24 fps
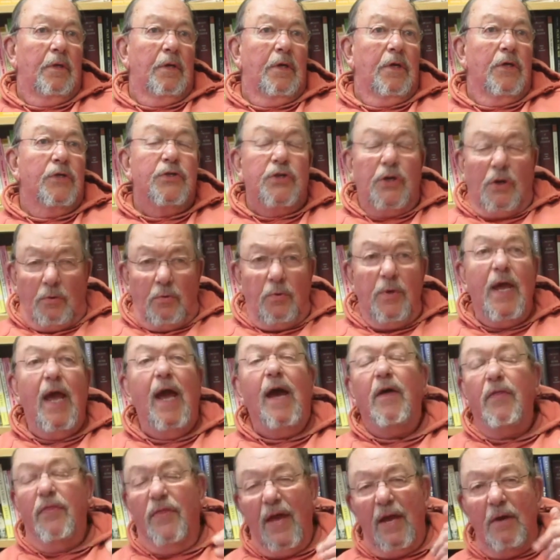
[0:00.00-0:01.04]
So,
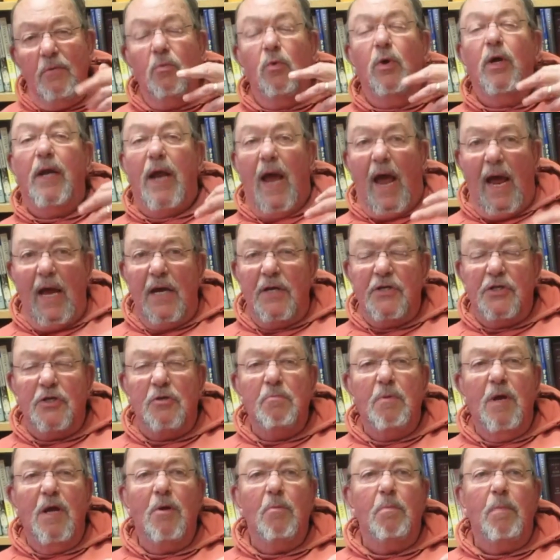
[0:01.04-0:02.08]
yeah, they would ask
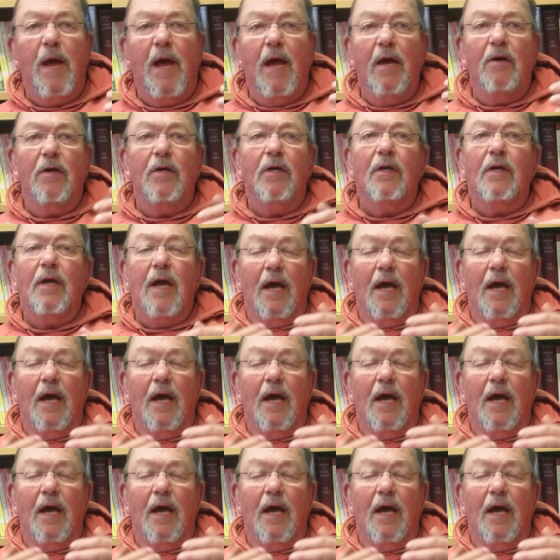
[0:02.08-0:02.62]
me about it.